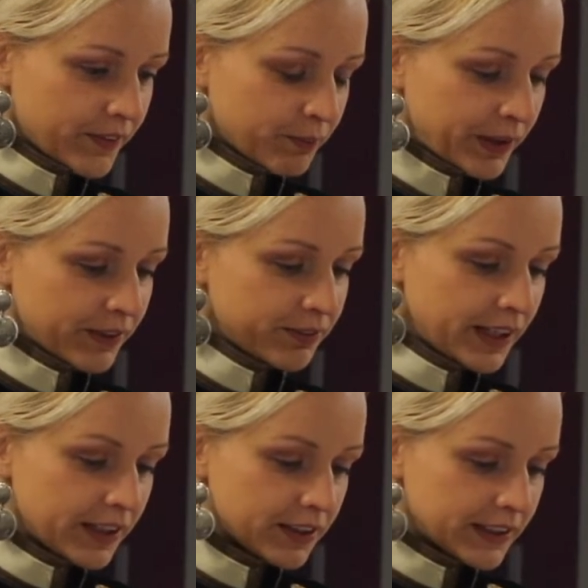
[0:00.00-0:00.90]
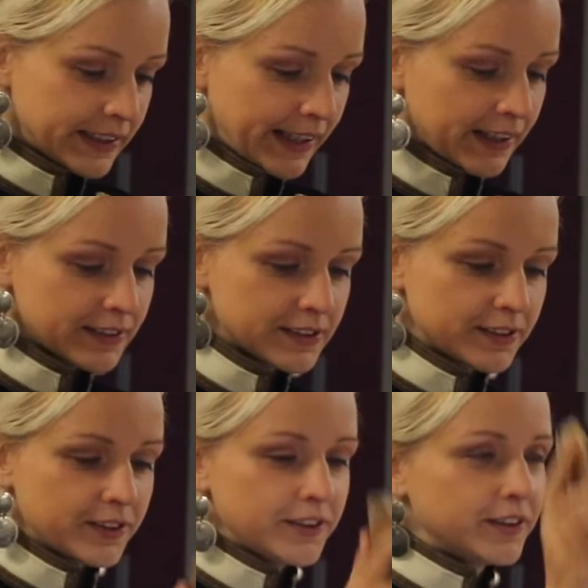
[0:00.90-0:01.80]
my flight got
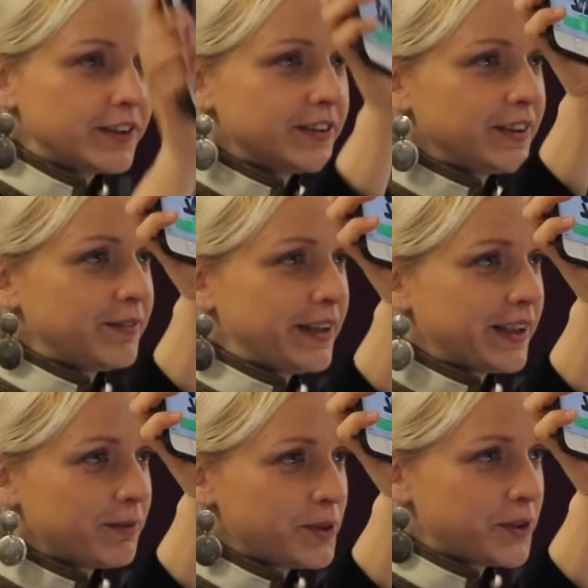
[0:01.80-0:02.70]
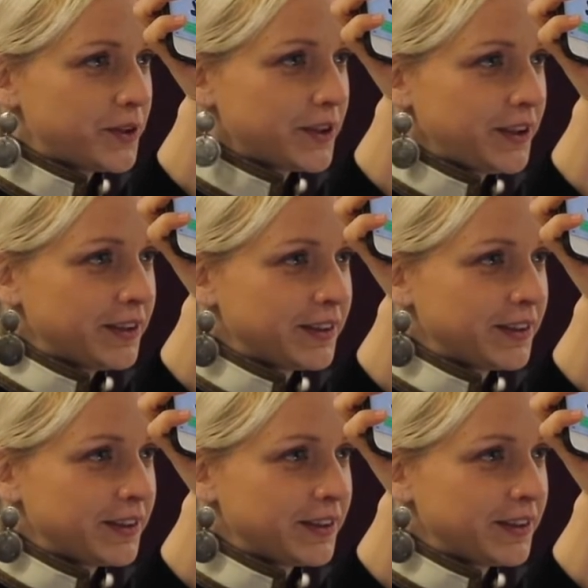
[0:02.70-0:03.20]
canceled, so I'm like, I'm sorry.